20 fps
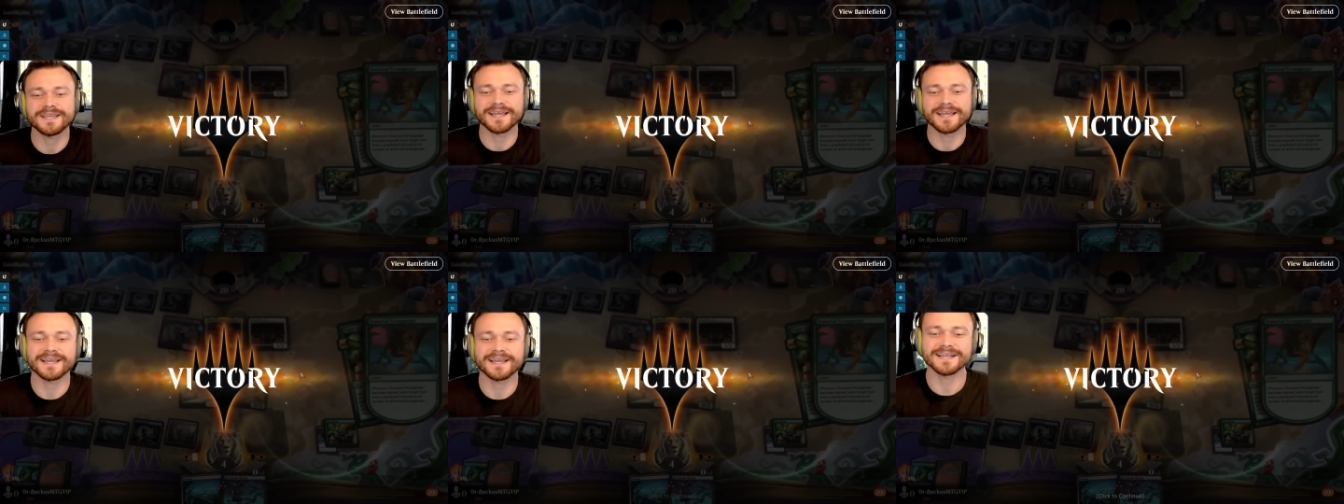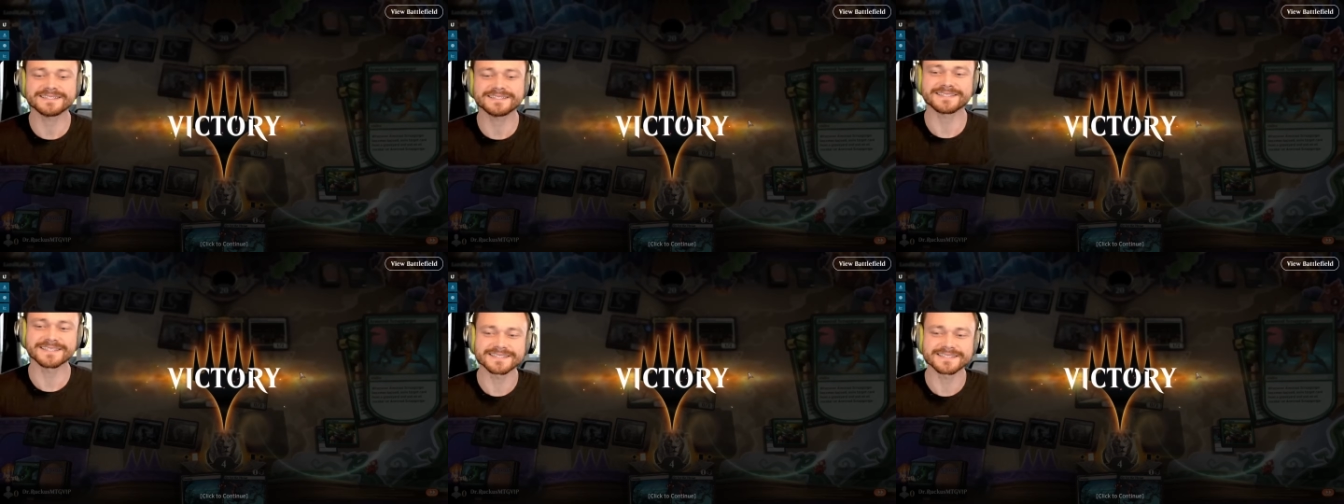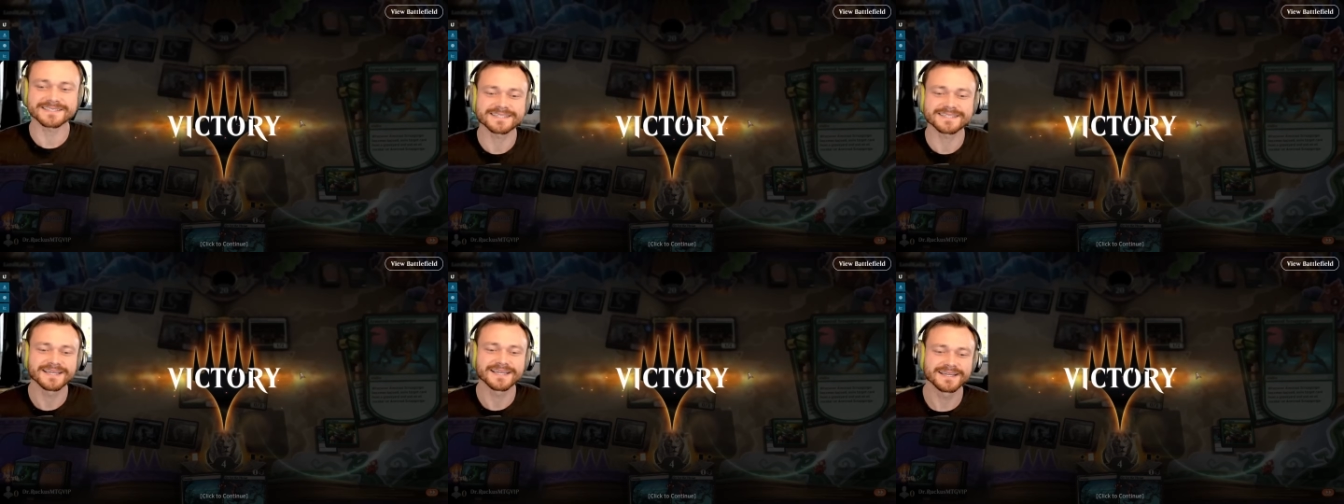
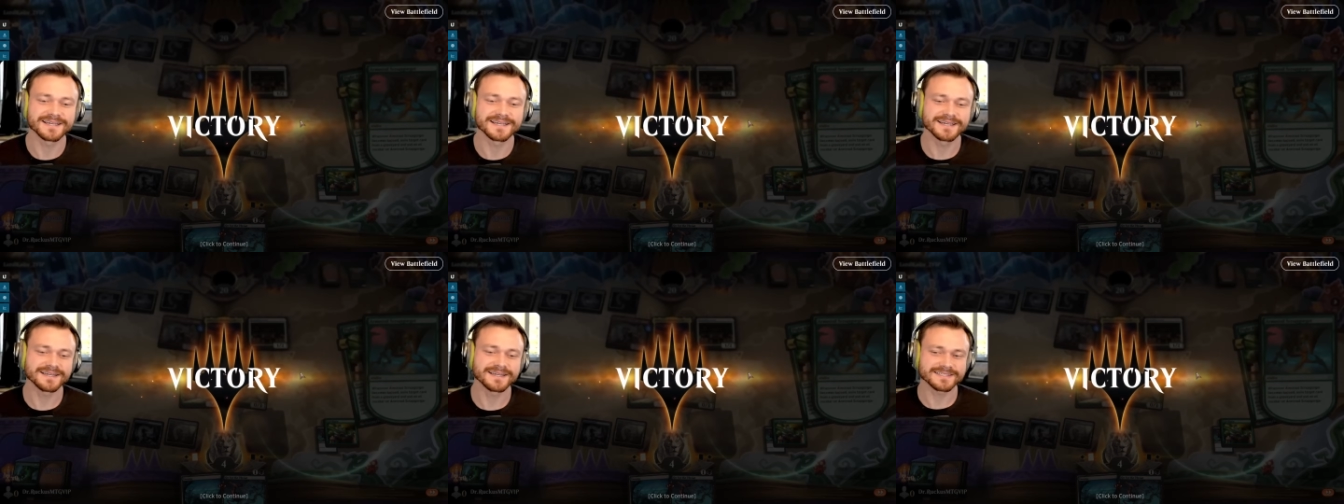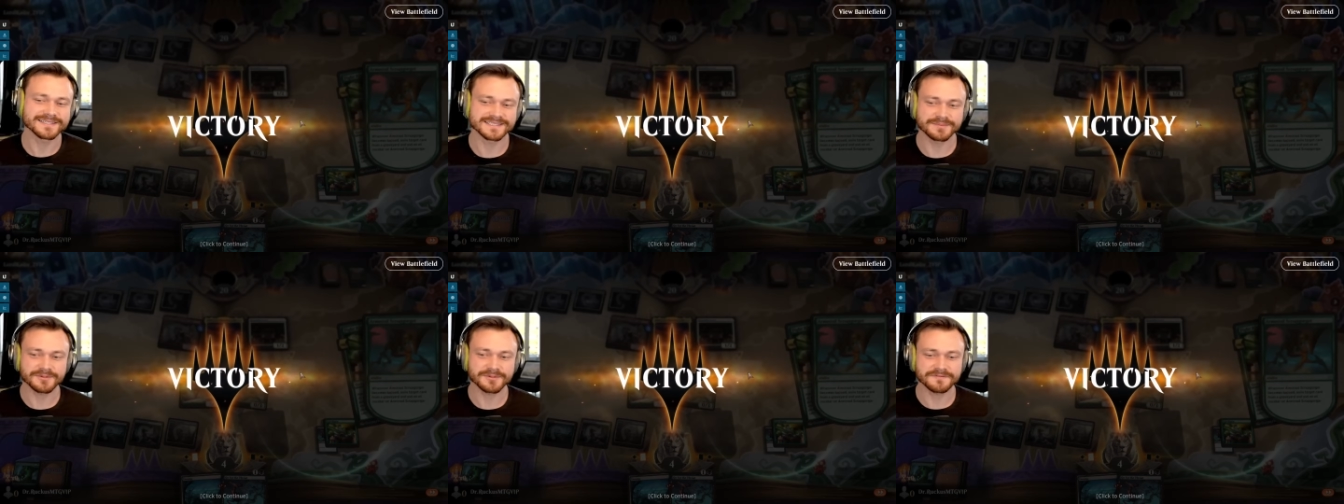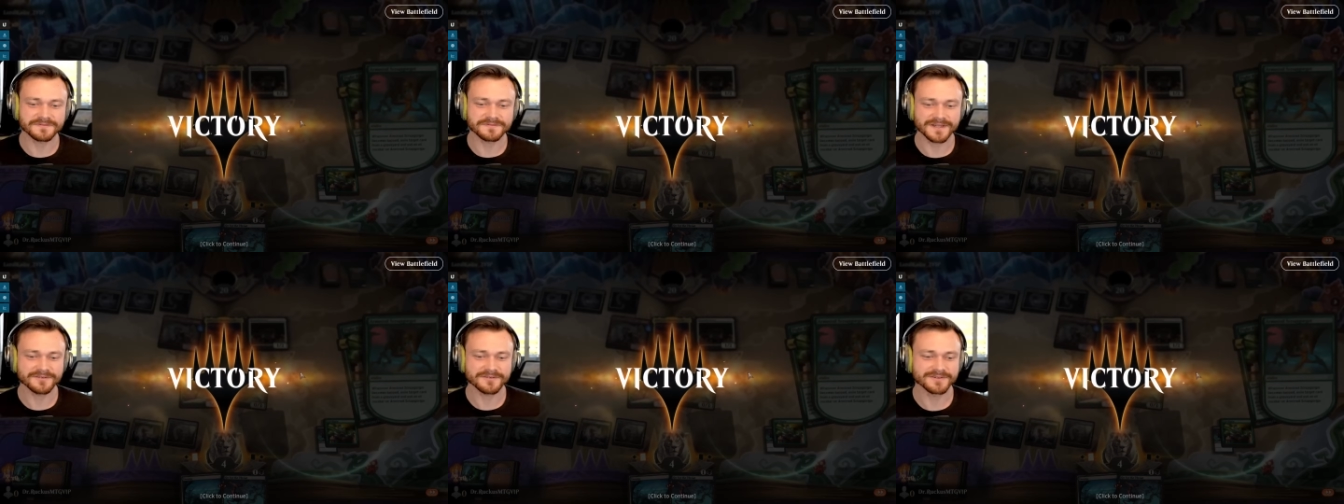access. Double
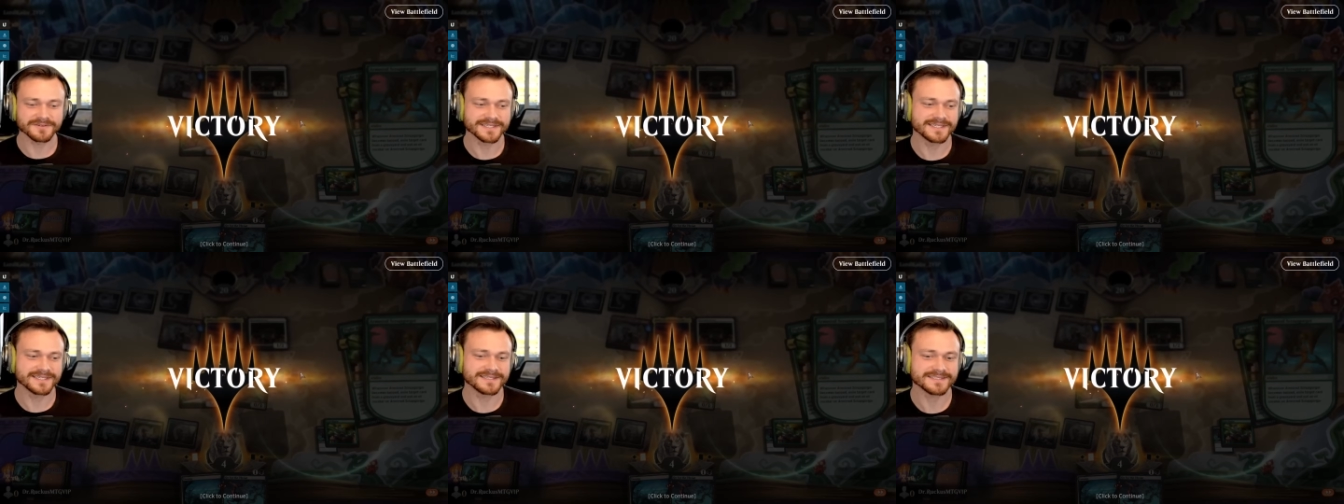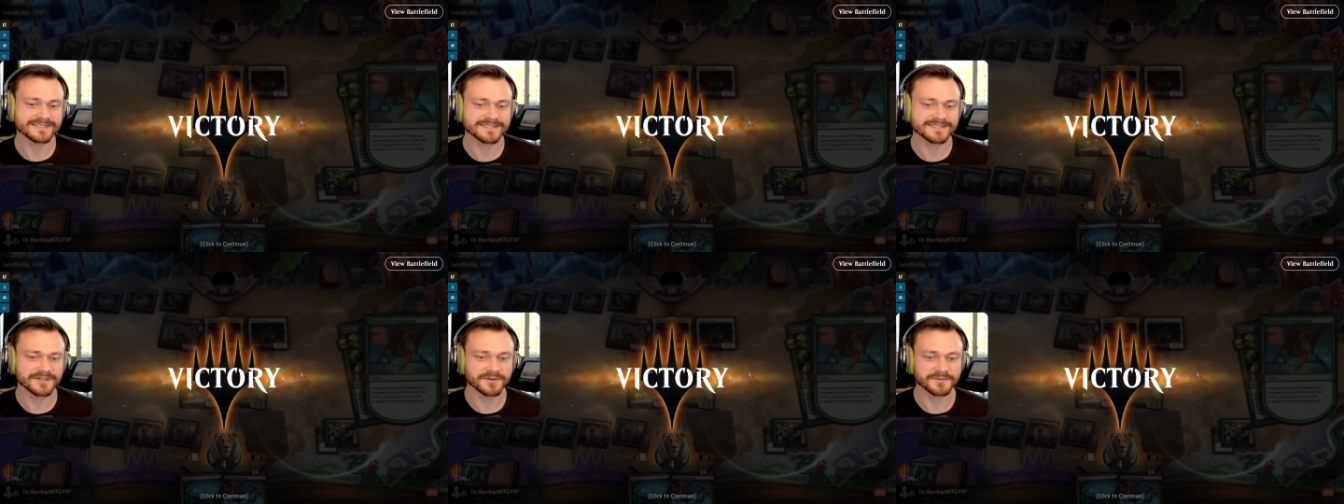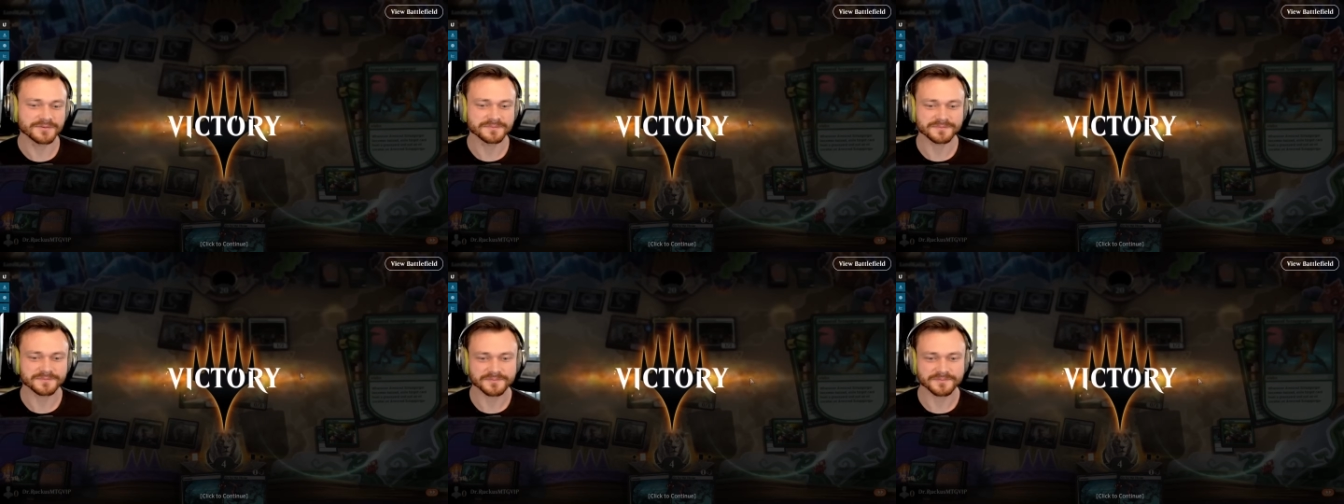Fight Rigging. Let's go.